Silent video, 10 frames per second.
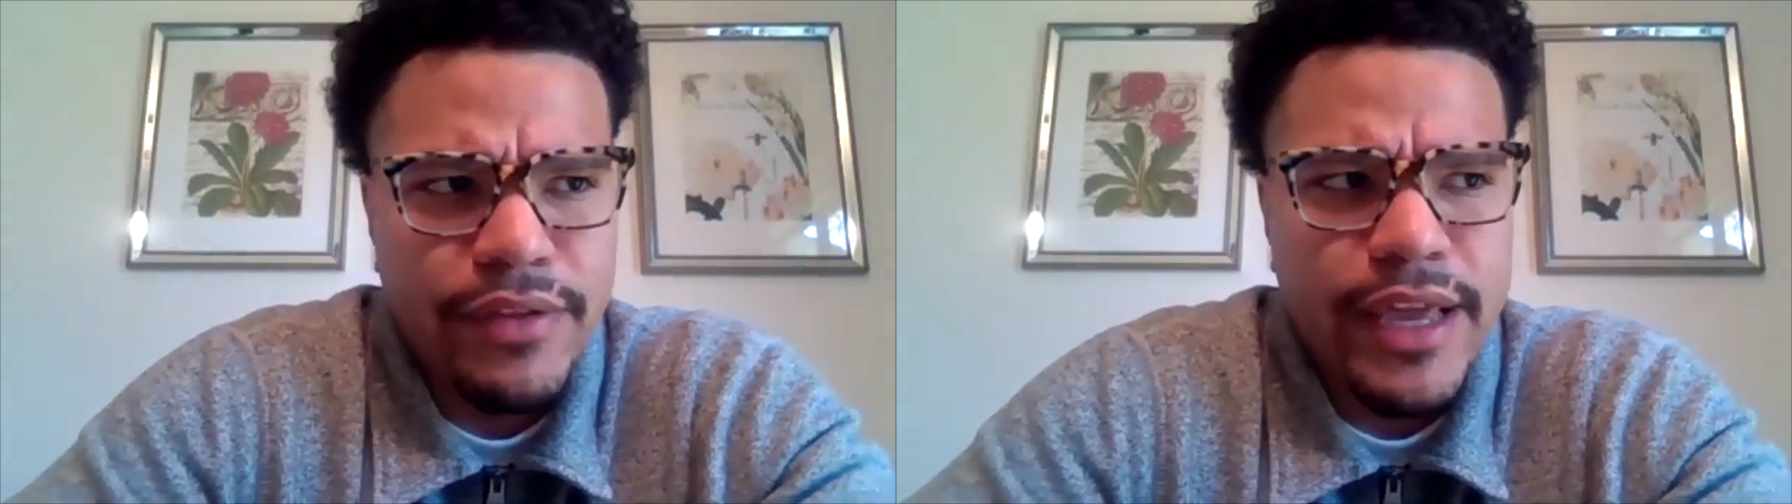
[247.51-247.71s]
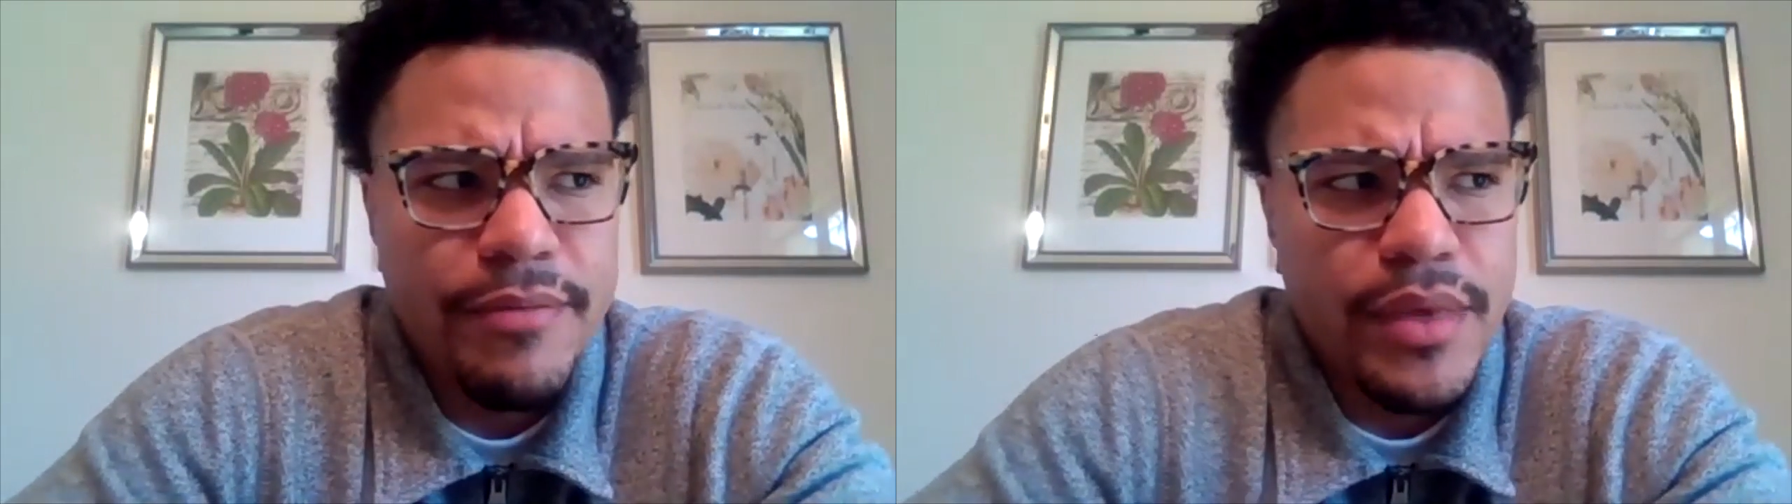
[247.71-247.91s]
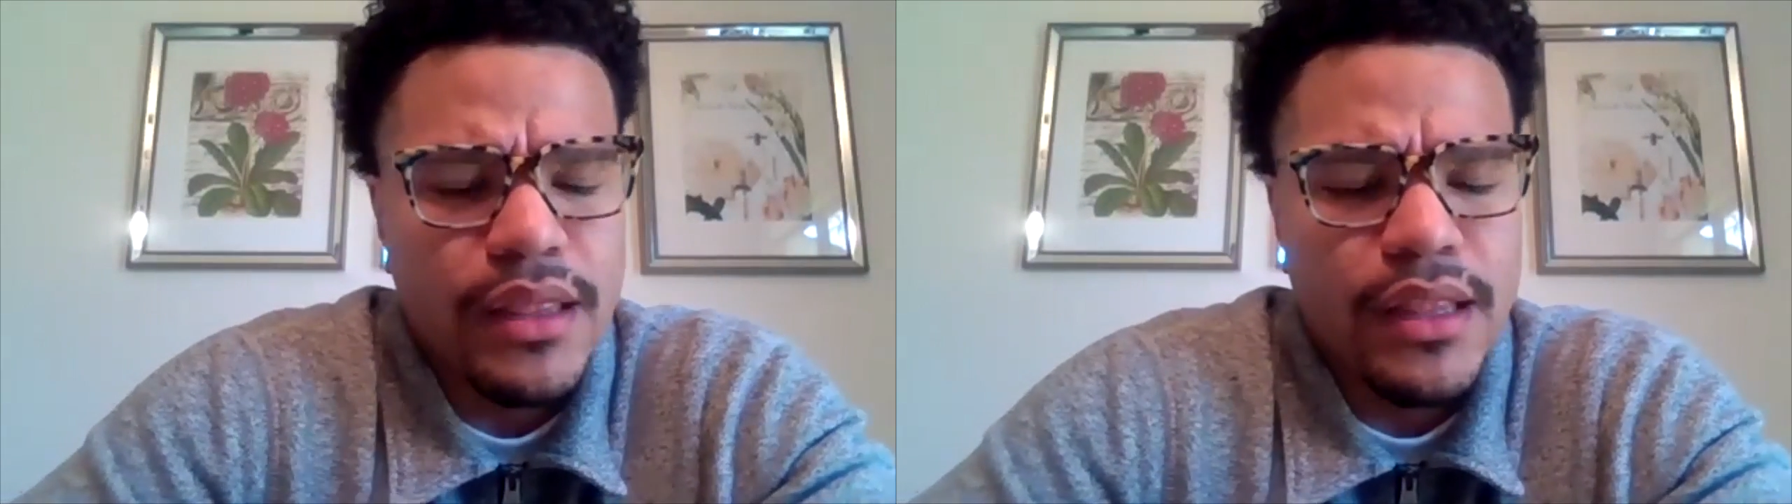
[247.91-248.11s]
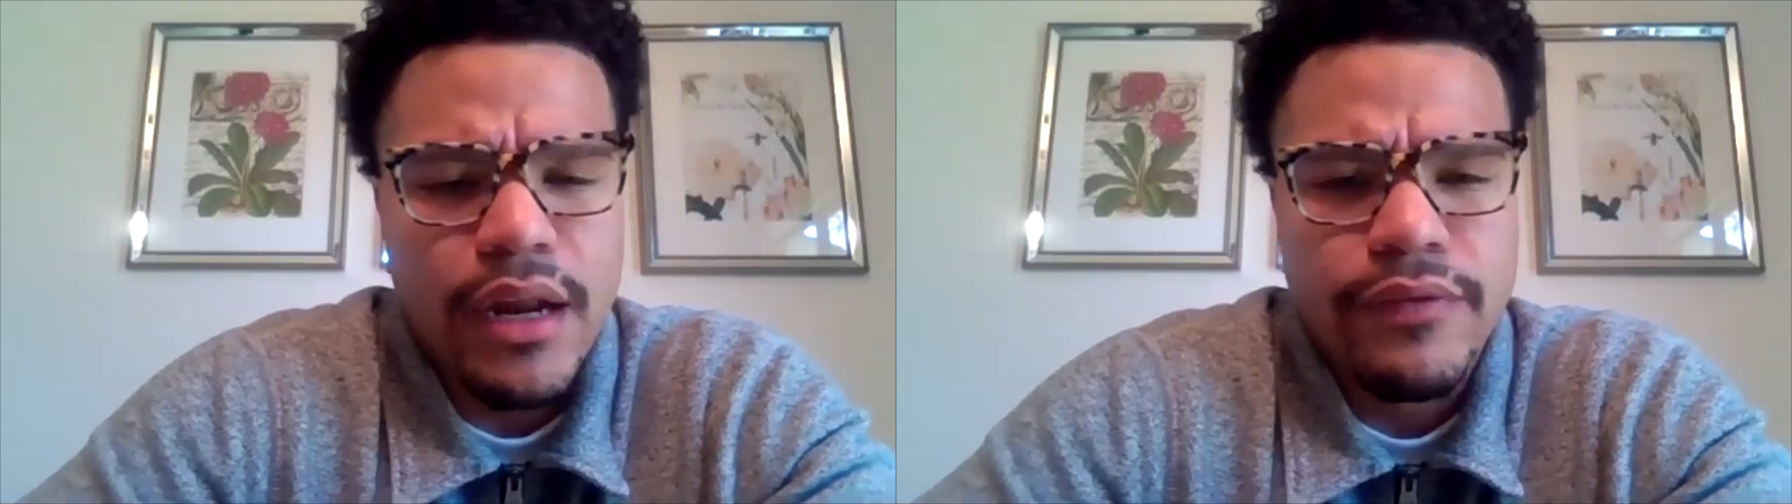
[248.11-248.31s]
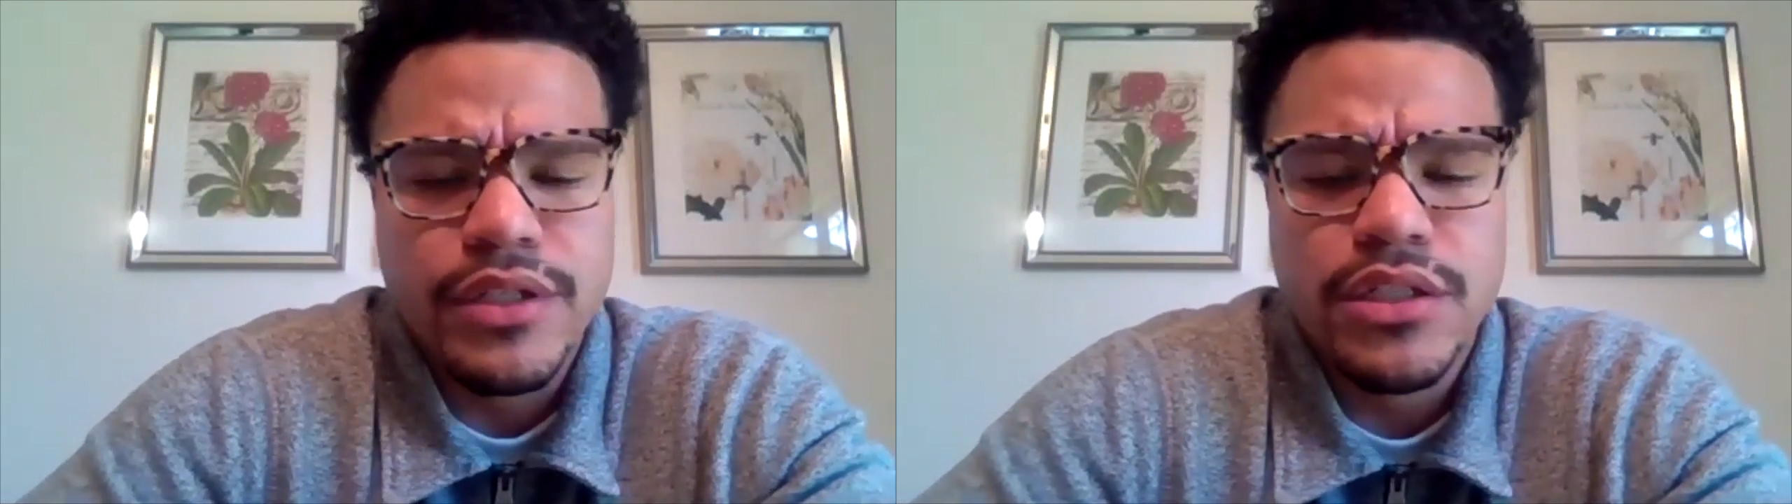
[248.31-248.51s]
gave me a
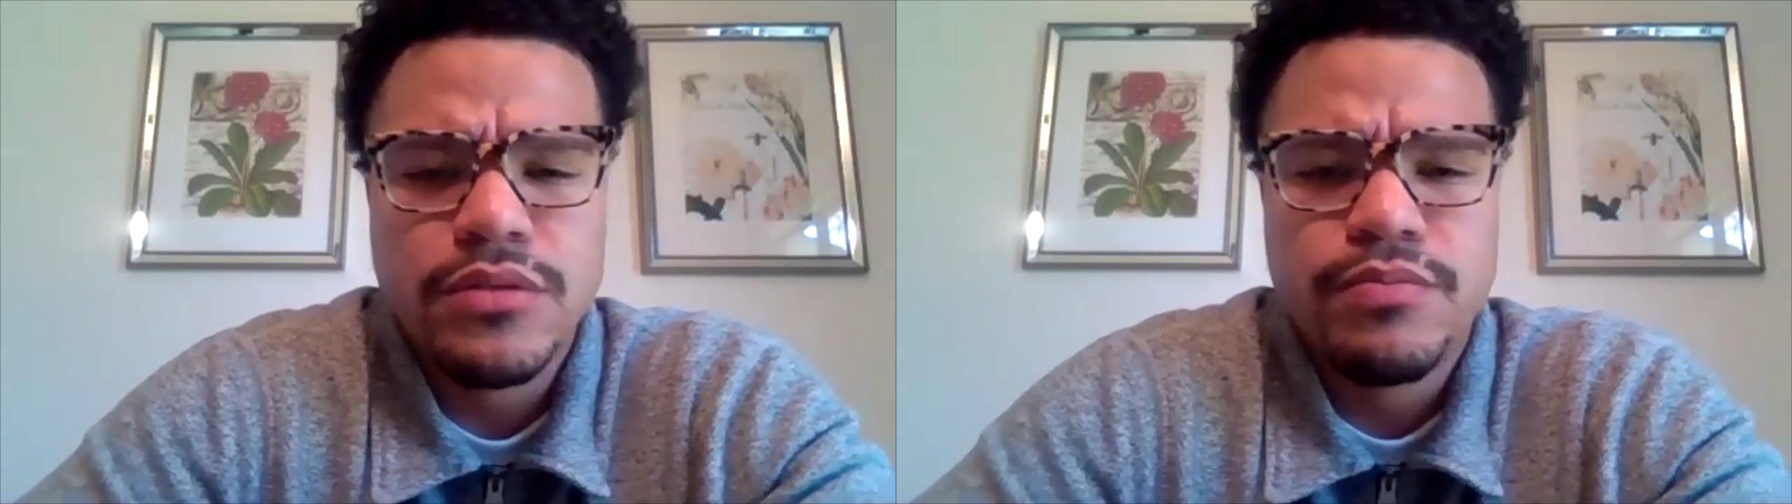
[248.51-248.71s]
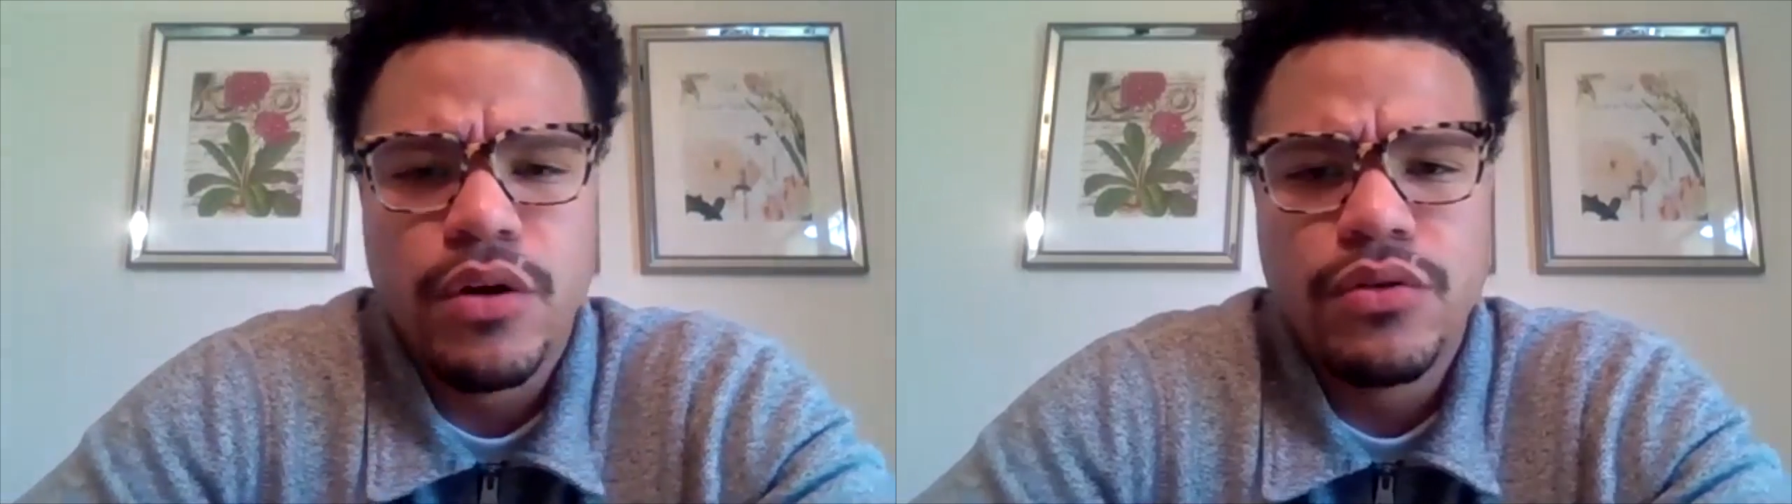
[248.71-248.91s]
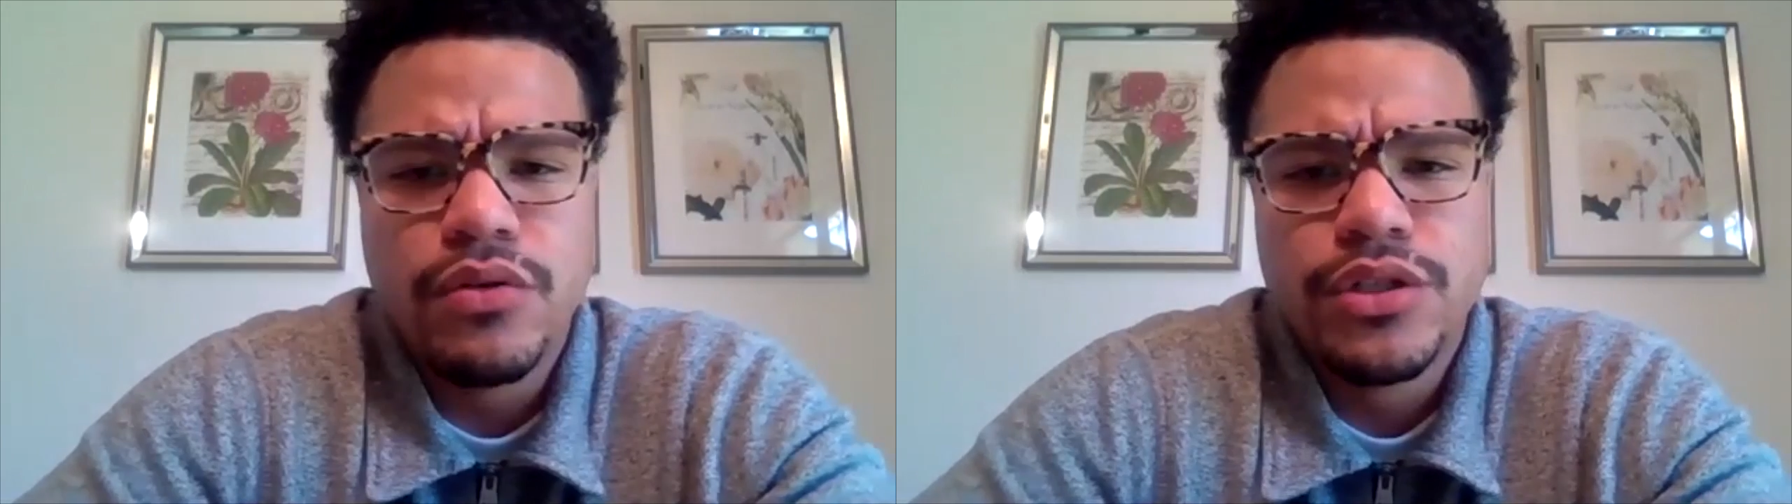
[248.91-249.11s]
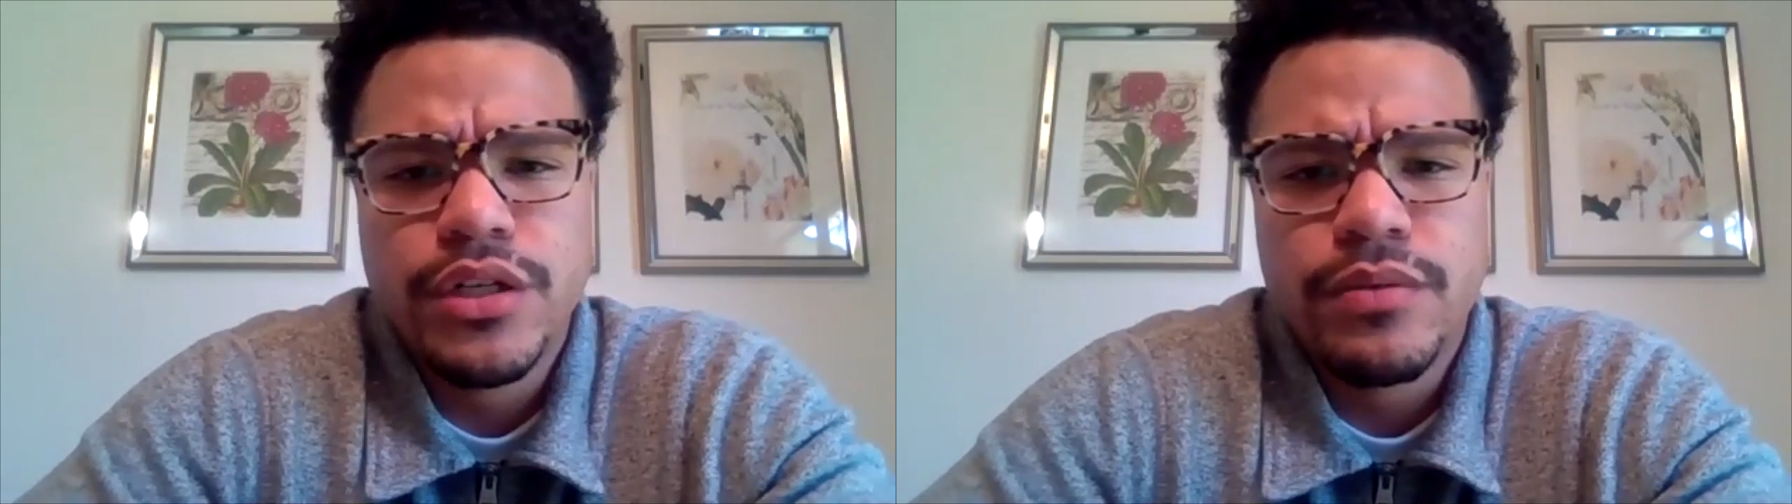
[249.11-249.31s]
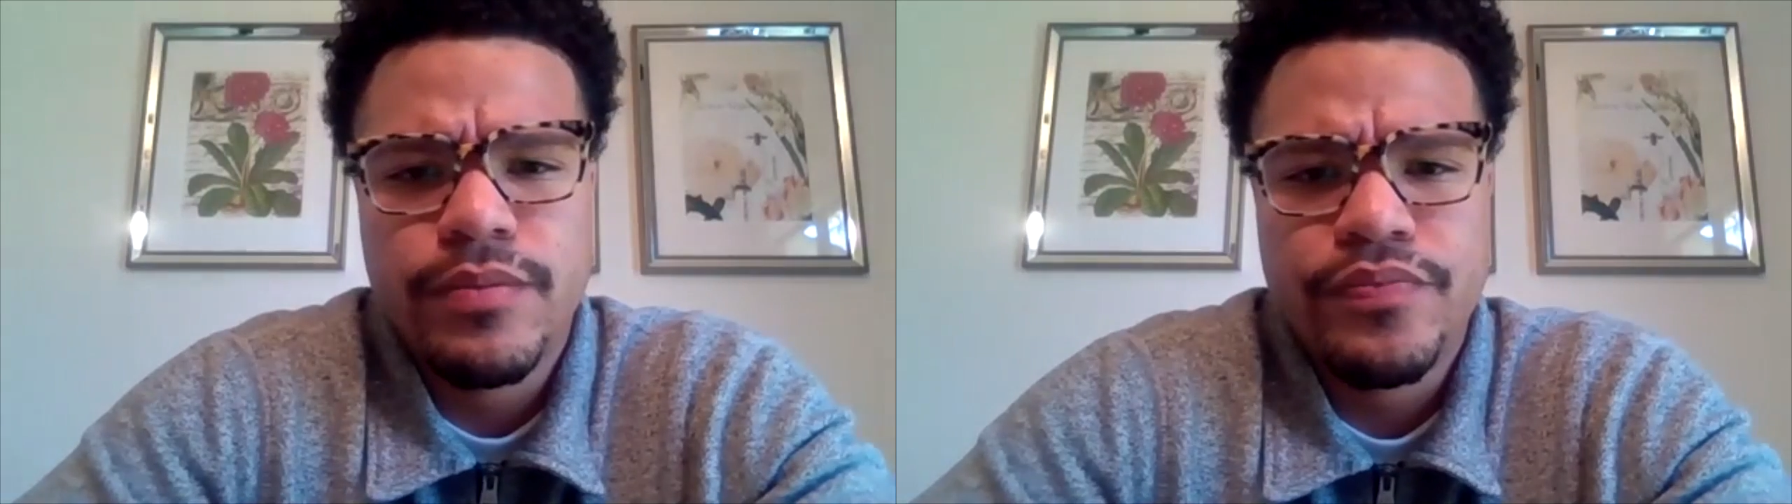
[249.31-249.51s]
lot of exposure